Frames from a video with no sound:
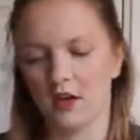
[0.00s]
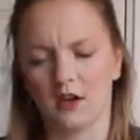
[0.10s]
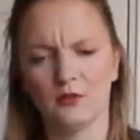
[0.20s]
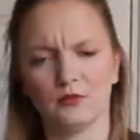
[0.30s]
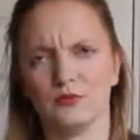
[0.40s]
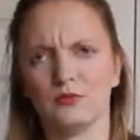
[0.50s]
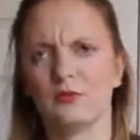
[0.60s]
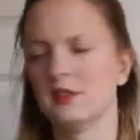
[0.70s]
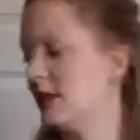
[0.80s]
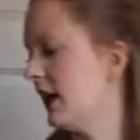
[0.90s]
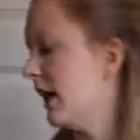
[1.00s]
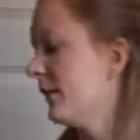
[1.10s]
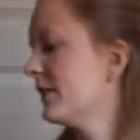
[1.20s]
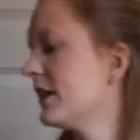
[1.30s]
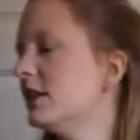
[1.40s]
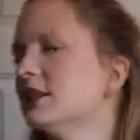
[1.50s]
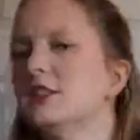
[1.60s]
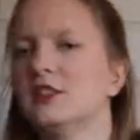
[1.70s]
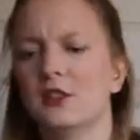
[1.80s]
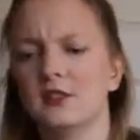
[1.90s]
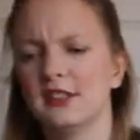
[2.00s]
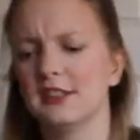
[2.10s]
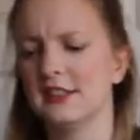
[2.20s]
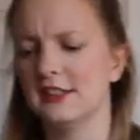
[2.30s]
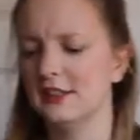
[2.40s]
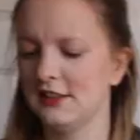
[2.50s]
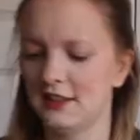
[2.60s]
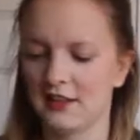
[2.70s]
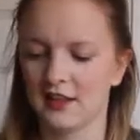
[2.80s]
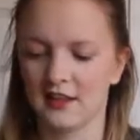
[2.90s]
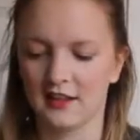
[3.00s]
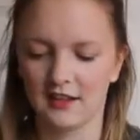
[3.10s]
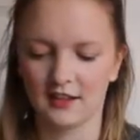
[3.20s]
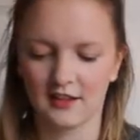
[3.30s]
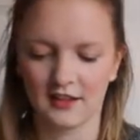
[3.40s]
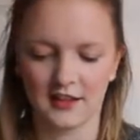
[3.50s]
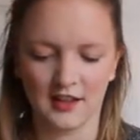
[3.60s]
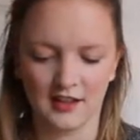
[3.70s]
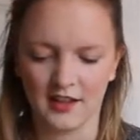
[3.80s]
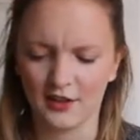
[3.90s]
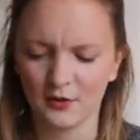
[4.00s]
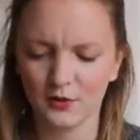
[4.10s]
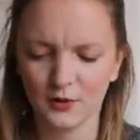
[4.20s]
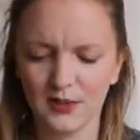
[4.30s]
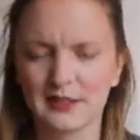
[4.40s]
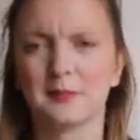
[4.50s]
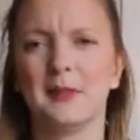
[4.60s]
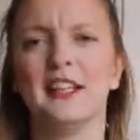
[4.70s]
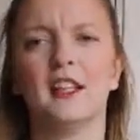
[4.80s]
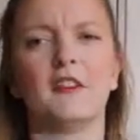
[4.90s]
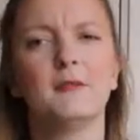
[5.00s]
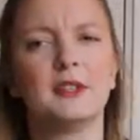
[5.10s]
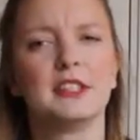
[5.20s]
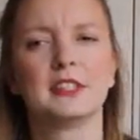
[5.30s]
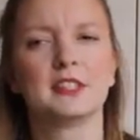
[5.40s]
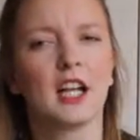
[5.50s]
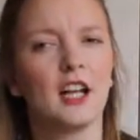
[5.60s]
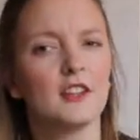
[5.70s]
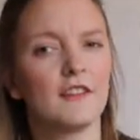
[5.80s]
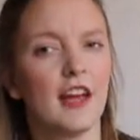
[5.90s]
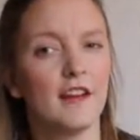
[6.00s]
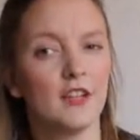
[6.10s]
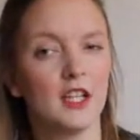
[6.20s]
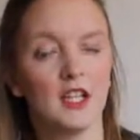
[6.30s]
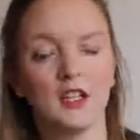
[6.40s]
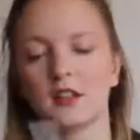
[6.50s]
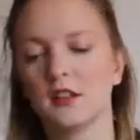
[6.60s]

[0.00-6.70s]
Oh yeah. So this is, I don't know what it's made of, but it's kind of heavy.